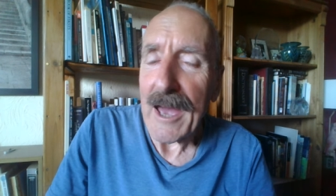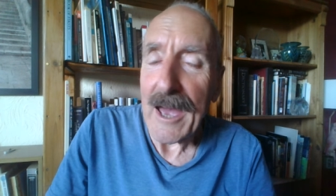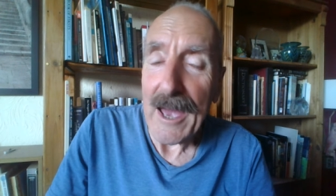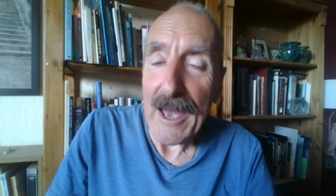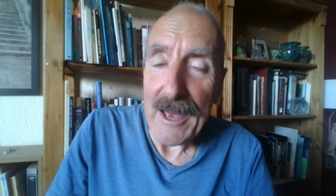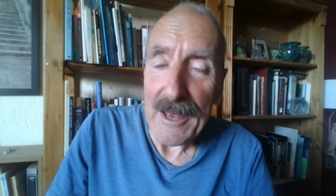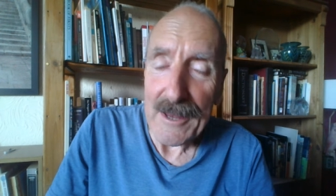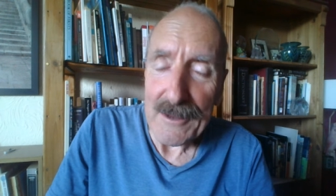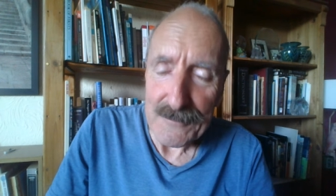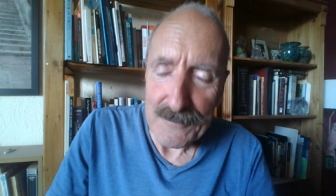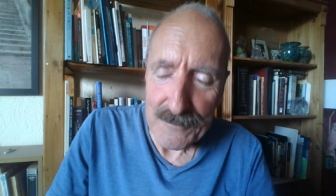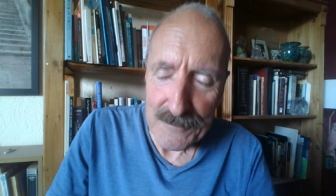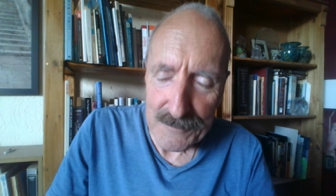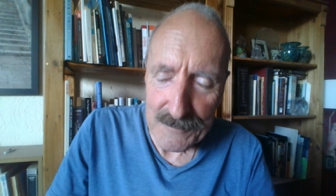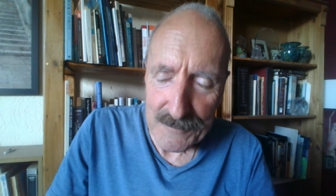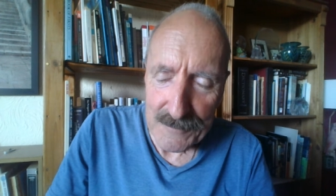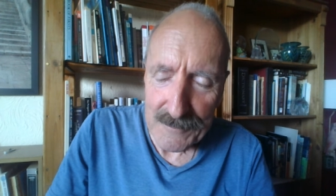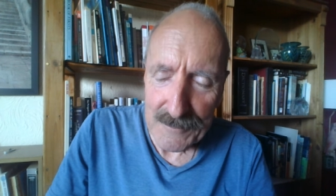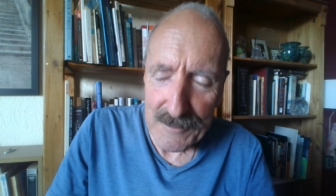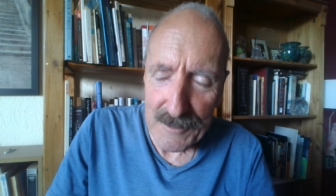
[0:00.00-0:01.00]
And
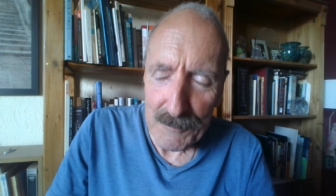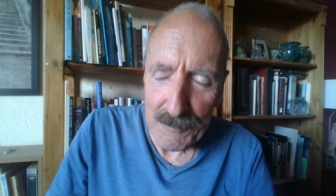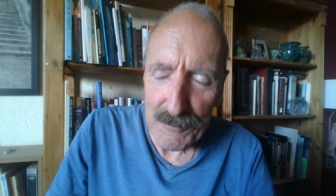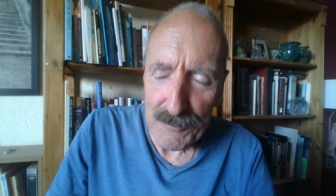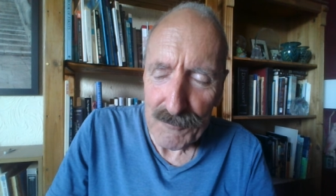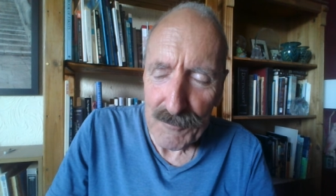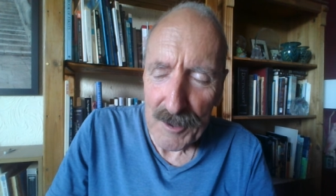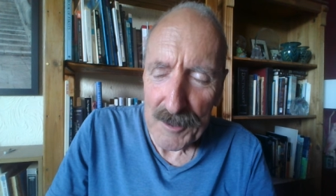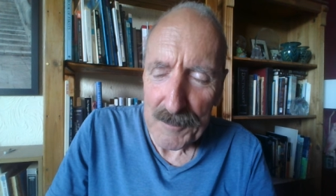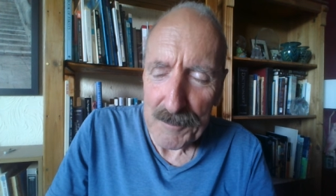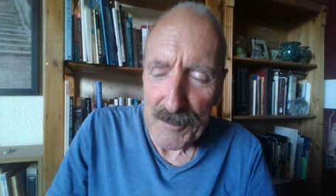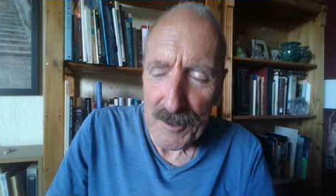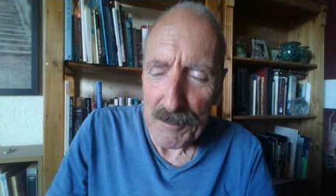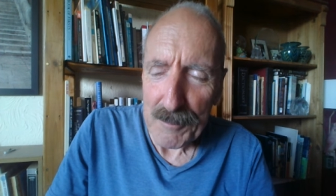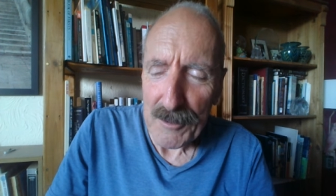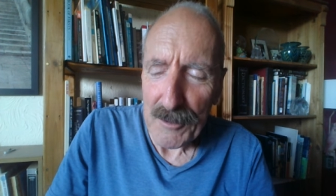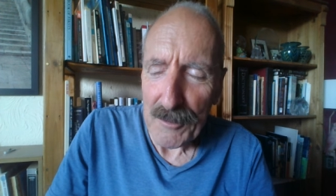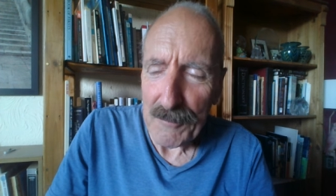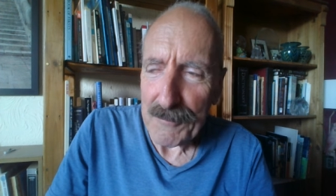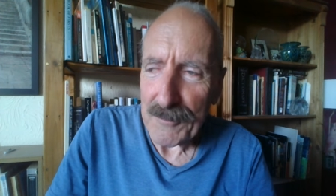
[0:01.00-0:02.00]
I'm afraid
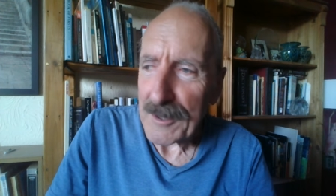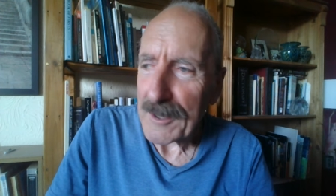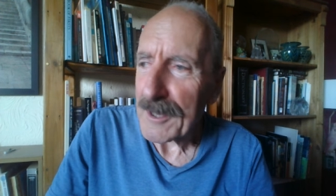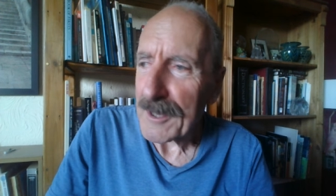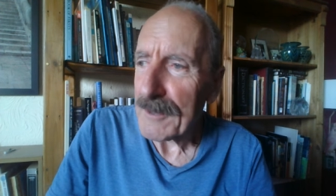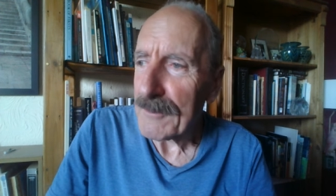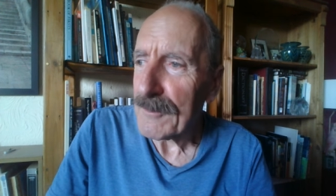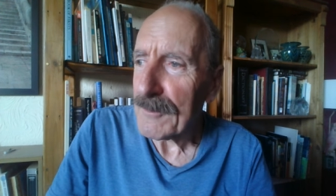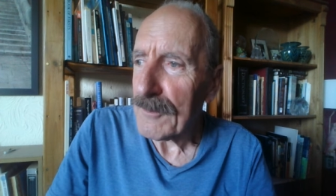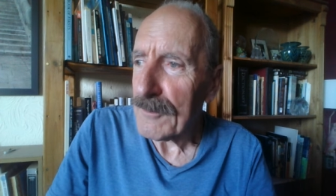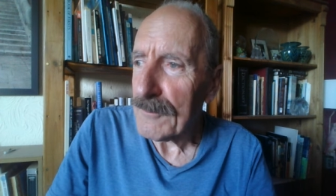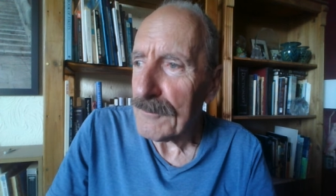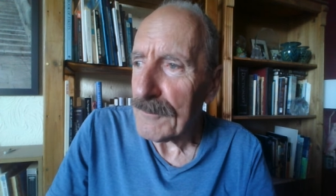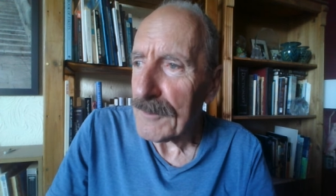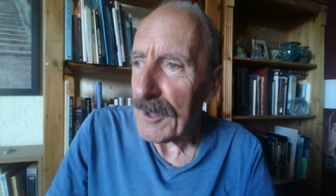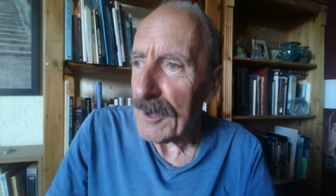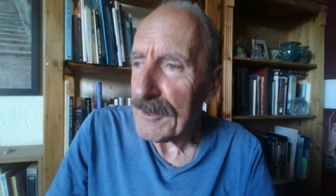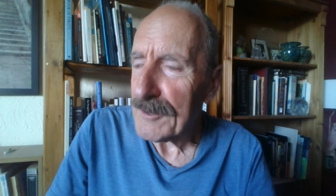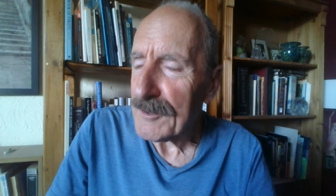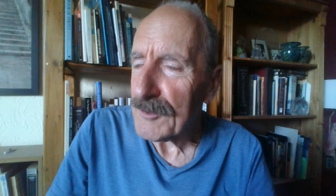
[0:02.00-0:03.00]
people often get
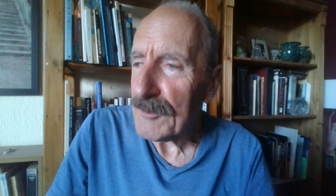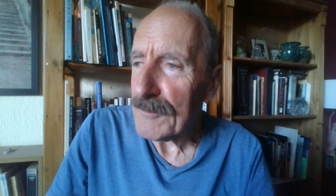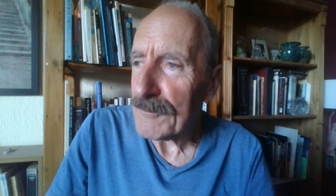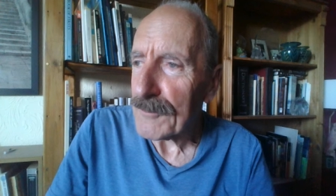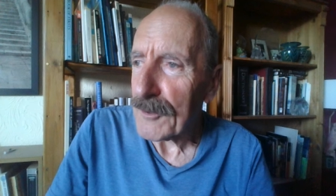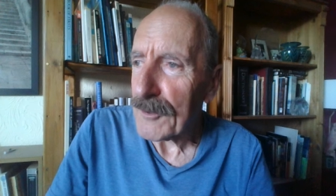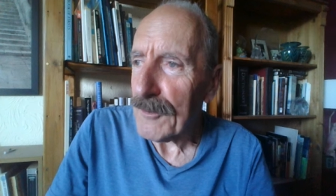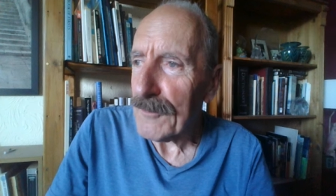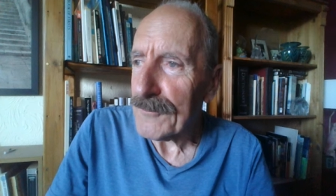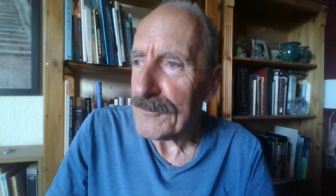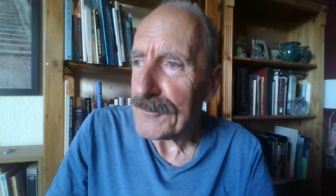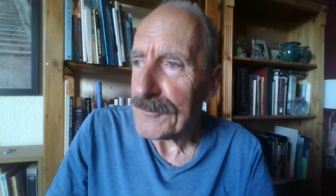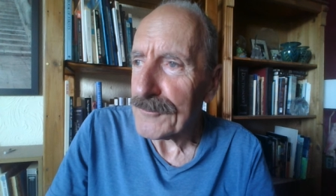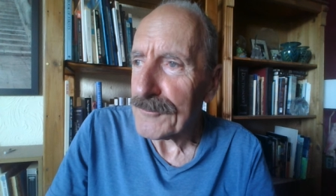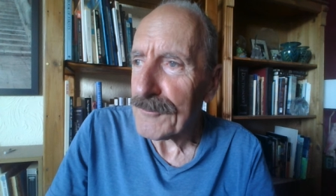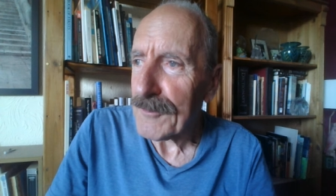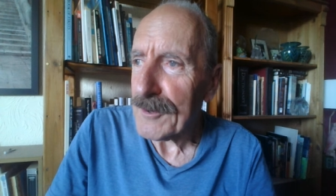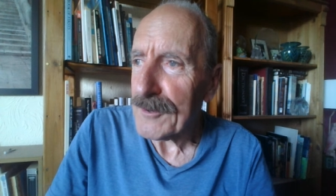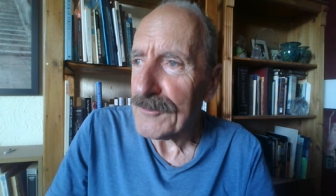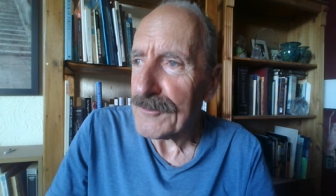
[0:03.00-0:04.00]
the idea of the
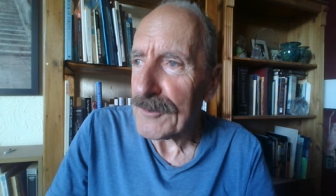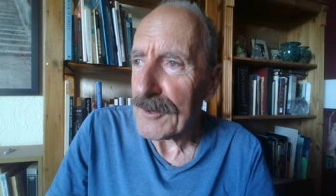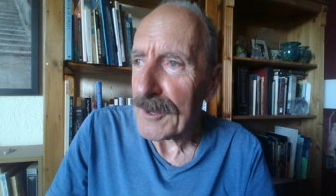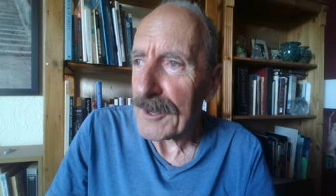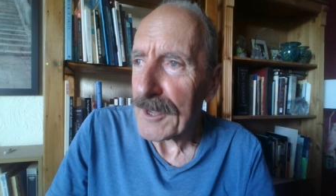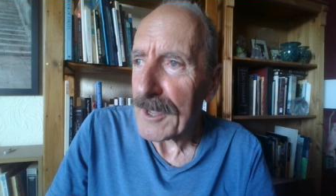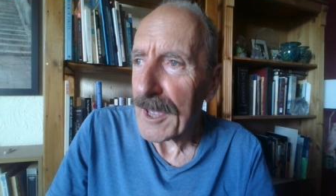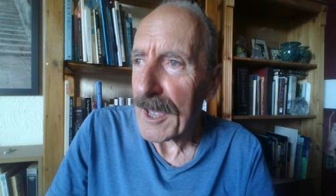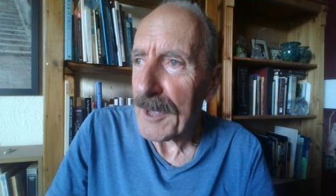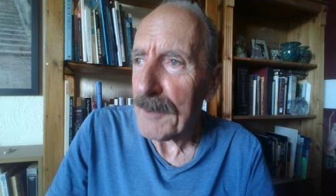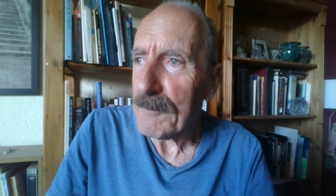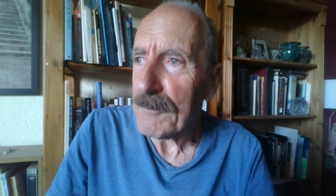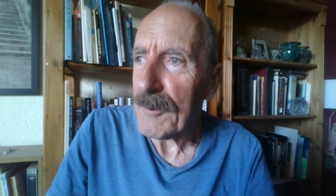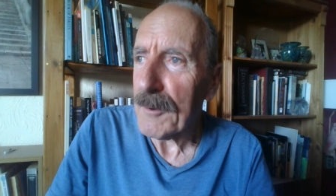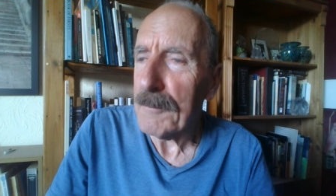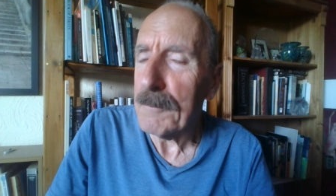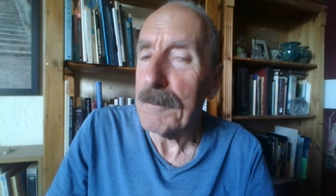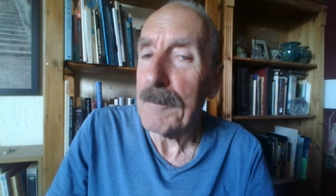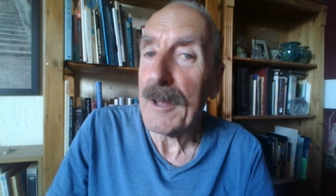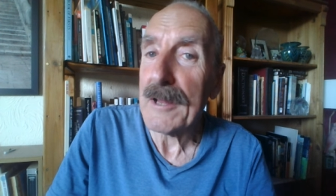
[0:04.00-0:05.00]
concentration camp
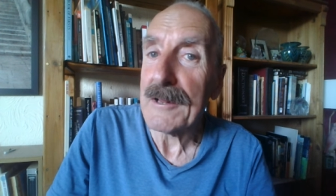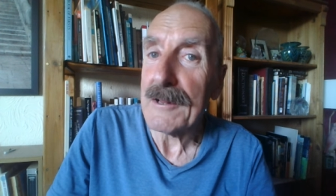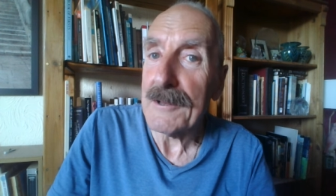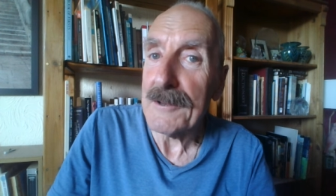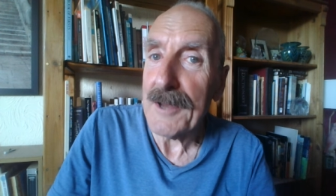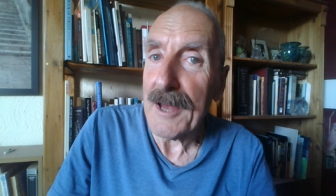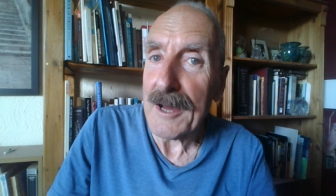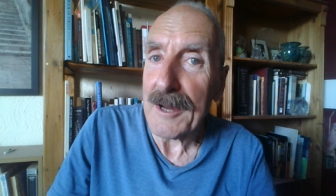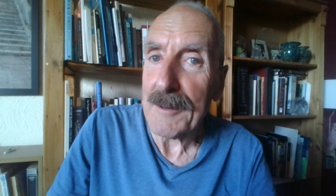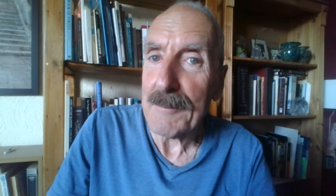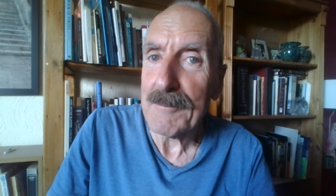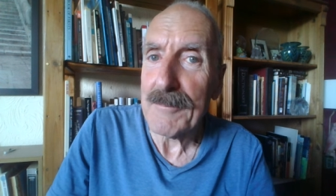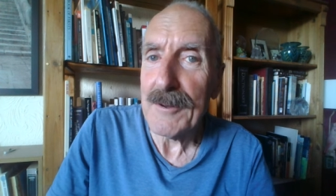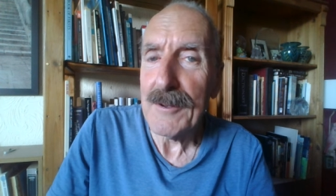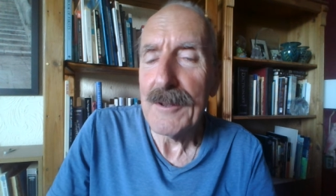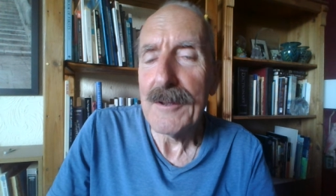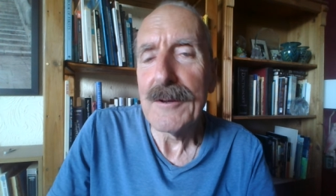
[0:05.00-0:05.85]
muddled up